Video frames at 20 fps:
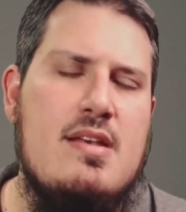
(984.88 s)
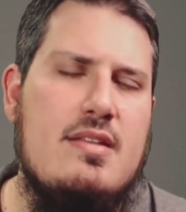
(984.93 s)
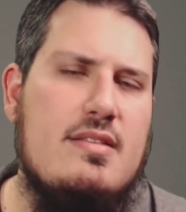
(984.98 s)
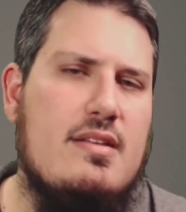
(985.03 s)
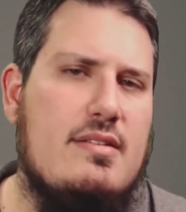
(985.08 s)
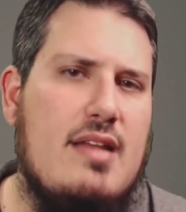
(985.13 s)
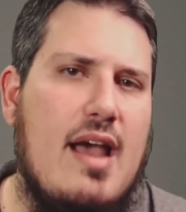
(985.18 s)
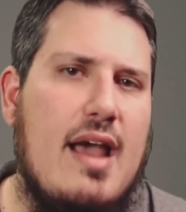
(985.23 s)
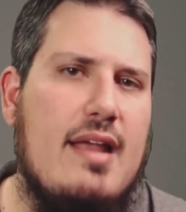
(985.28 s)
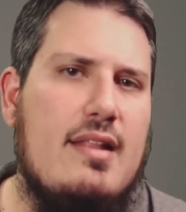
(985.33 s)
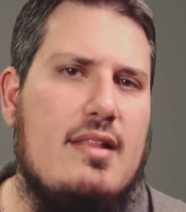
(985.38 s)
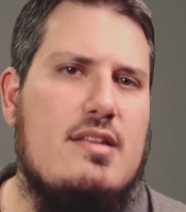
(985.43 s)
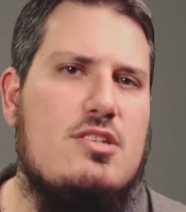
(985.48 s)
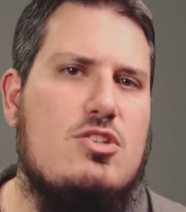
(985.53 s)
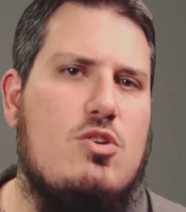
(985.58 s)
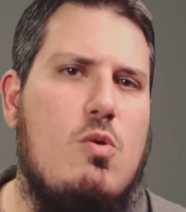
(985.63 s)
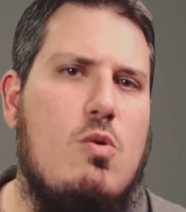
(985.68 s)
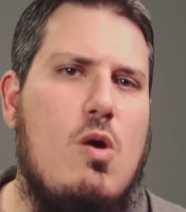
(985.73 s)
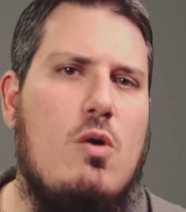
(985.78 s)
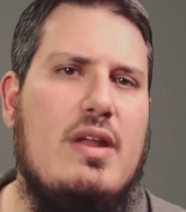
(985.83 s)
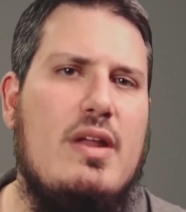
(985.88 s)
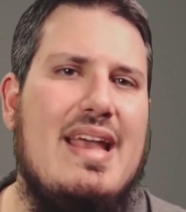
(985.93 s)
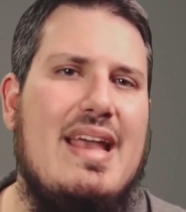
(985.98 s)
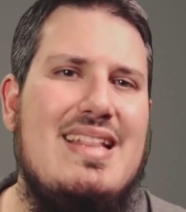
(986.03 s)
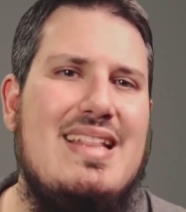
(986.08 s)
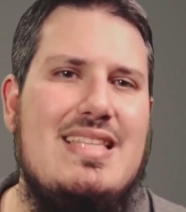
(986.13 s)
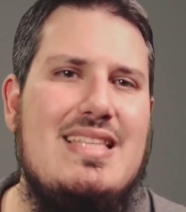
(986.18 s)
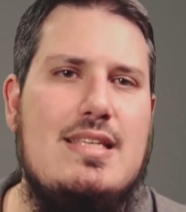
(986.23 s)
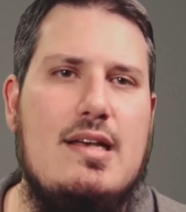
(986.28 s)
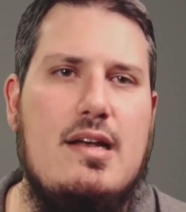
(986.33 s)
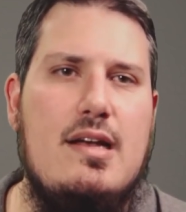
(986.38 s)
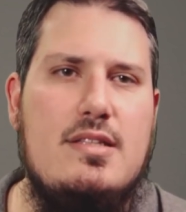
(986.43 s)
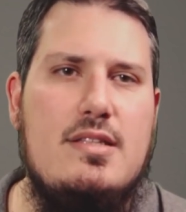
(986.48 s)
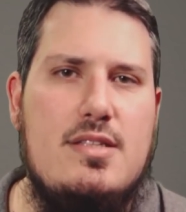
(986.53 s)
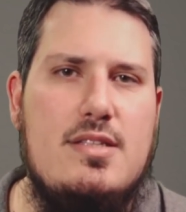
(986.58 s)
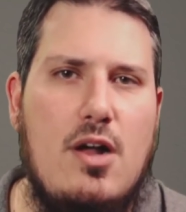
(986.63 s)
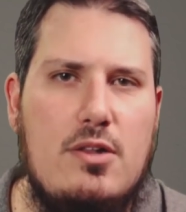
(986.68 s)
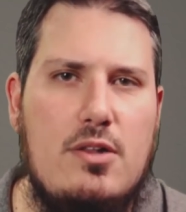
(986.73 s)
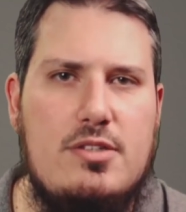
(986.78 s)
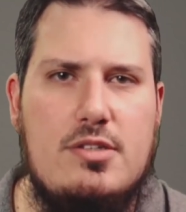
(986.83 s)
The title is, quote, Into
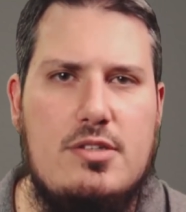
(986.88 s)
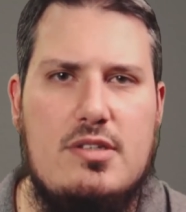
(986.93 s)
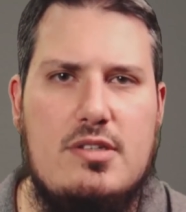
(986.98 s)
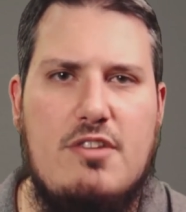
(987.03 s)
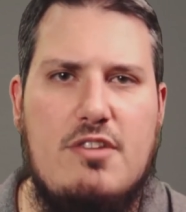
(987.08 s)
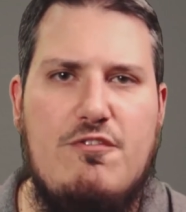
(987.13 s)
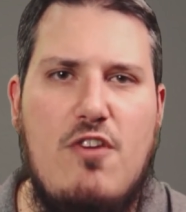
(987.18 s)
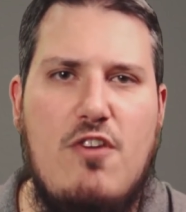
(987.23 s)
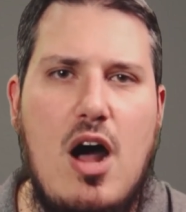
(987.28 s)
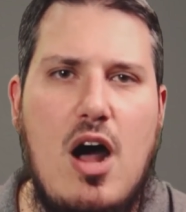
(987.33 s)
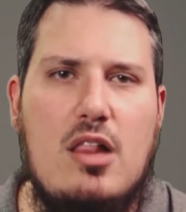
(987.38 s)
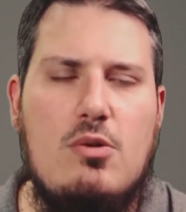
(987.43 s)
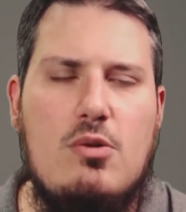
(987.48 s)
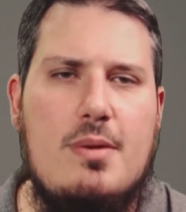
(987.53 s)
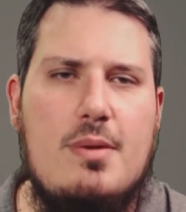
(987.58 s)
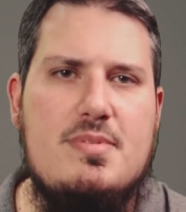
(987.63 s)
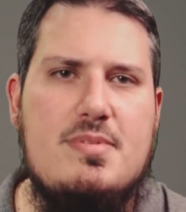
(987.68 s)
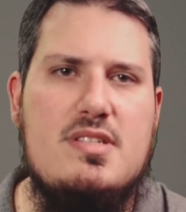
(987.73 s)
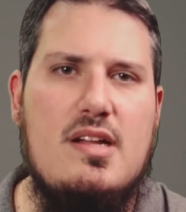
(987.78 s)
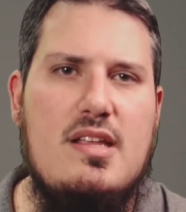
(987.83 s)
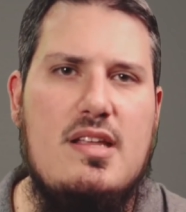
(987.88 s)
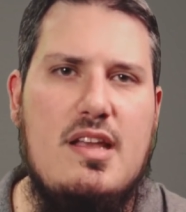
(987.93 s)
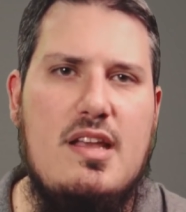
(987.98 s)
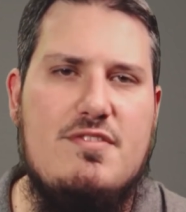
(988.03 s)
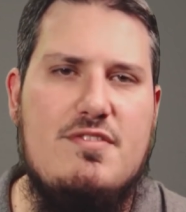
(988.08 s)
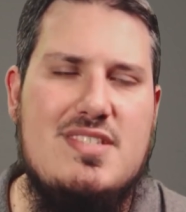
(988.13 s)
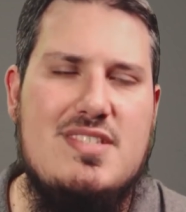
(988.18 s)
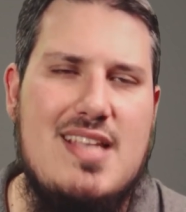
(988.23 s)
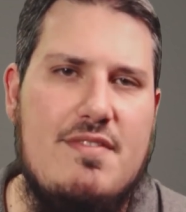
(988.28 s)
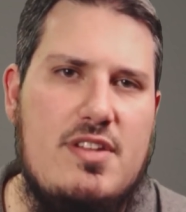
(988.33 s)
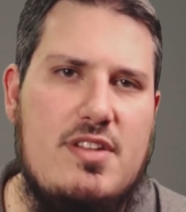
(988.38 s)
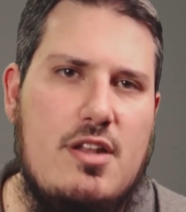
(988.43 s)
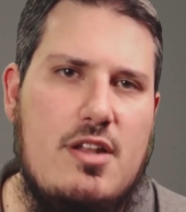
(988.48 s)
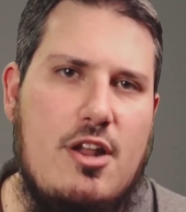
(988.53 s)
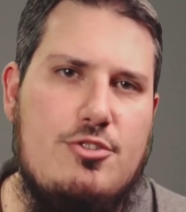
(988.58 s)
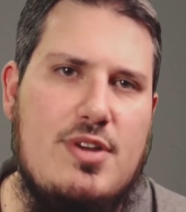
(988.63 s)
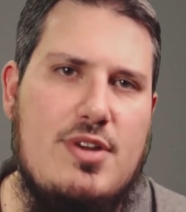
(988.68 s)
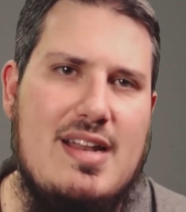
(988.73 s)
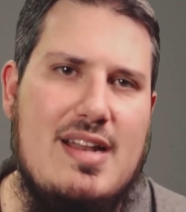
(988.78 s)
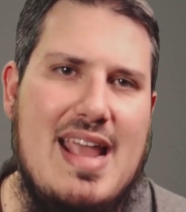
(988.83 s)
Adulthood, a follow up study of
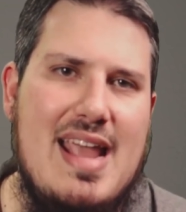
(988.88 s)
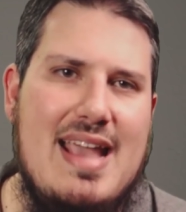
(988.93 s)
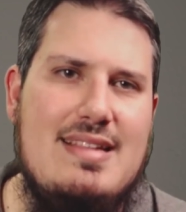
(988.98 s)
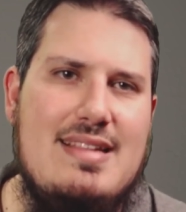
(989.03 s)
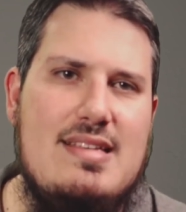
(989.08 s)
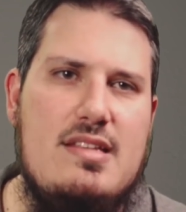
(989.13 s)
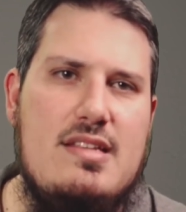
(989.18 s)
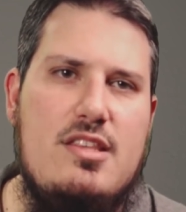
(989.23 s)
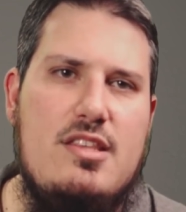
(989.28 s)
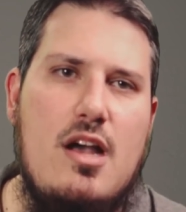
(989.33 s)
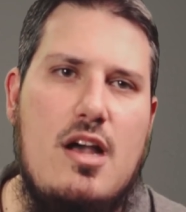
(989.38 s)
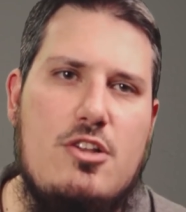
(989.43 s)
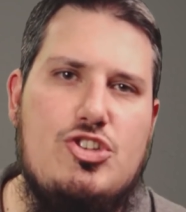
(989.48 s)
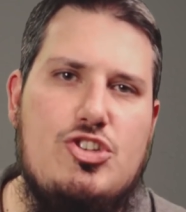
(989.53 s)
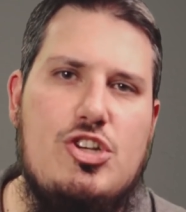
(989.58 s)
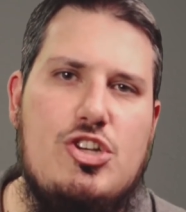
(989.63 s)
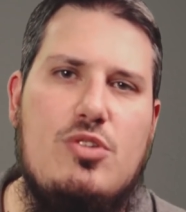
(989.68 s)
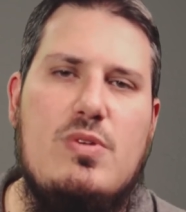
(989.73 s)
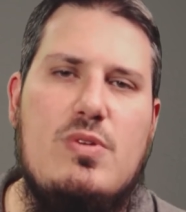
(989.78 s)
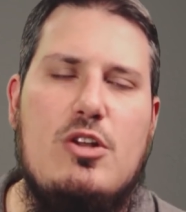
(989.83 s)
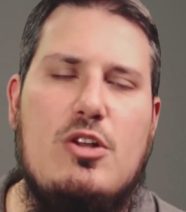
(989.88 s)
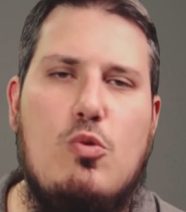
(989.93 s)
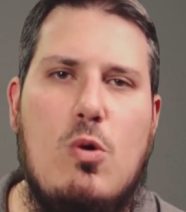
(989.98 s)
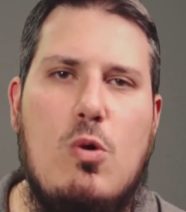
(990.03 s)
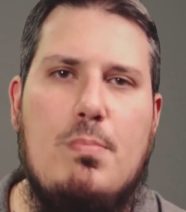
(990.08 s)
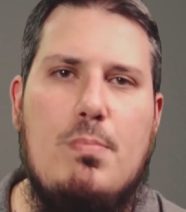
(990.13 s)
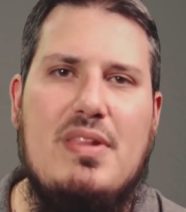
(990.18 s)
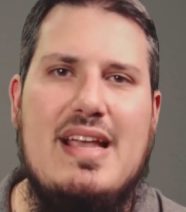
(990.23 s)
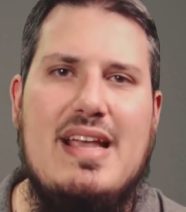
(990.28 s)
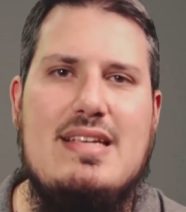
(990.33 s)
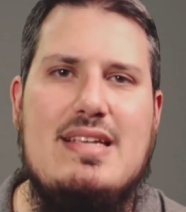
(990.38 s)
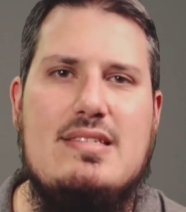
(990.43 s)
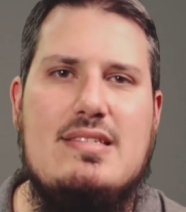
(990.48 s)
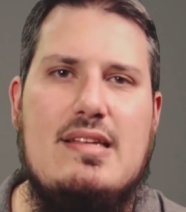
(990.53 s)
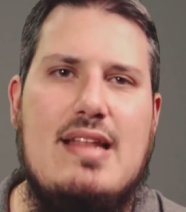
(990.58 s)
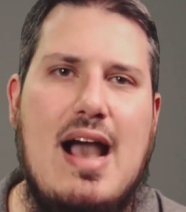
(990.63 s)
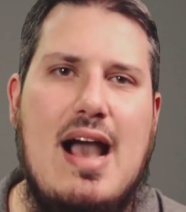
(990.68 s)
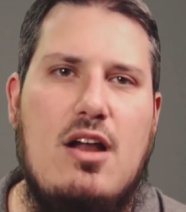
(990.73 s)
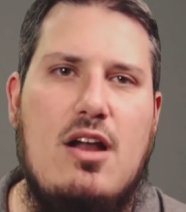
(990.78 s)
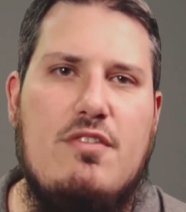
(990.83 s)
718 young children who were placed
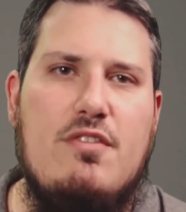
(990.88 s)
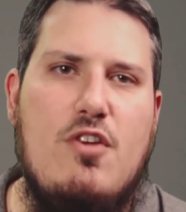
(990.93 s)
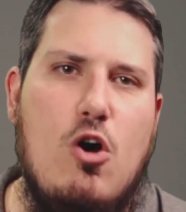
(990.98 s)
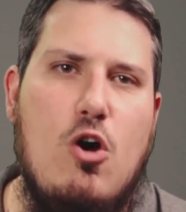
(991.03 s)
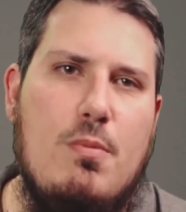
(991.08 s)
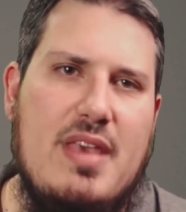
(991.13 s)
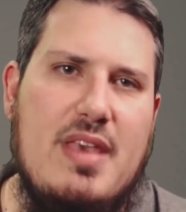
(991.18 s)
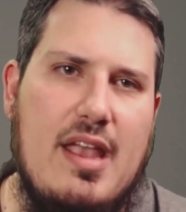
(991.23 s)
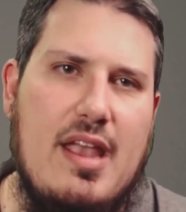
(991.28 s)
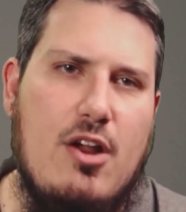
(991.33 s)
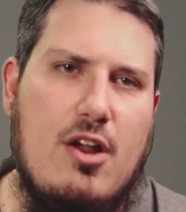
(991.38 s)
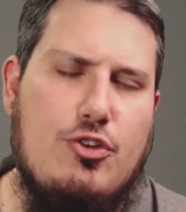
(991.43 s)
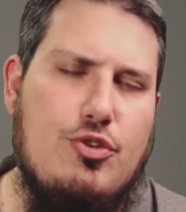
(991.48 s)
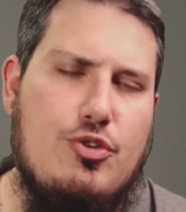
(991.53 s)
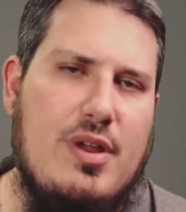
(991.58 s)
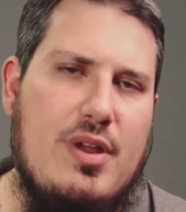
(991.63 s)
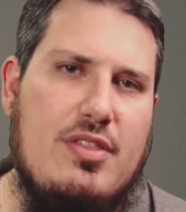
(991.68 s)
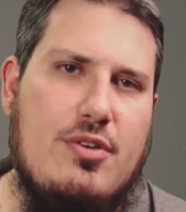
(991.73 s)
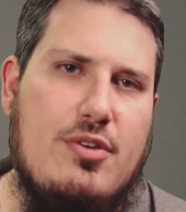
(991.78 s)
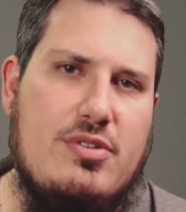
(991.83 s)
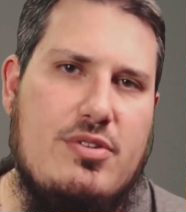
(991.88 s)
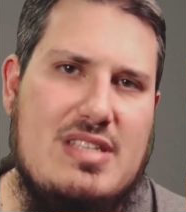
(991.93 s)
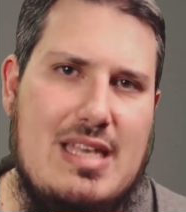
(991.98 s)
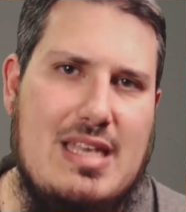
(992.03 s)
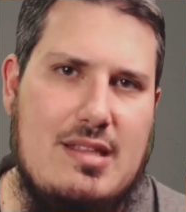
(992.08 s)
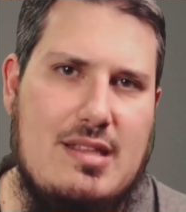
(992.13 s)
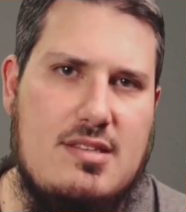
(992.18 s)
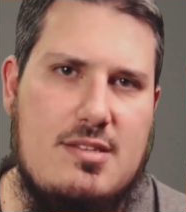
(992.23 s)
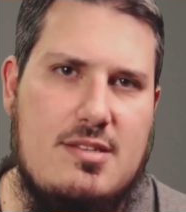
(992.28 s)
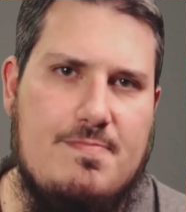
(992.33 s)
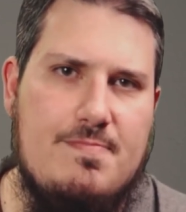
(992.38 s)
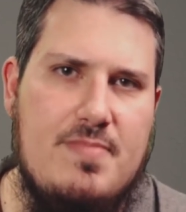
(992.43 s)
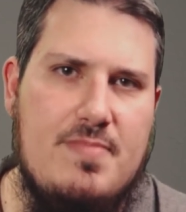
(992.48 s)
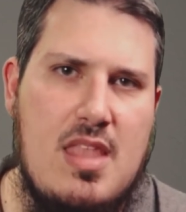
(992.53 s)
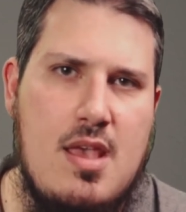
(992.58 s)
in out of home care during their teens.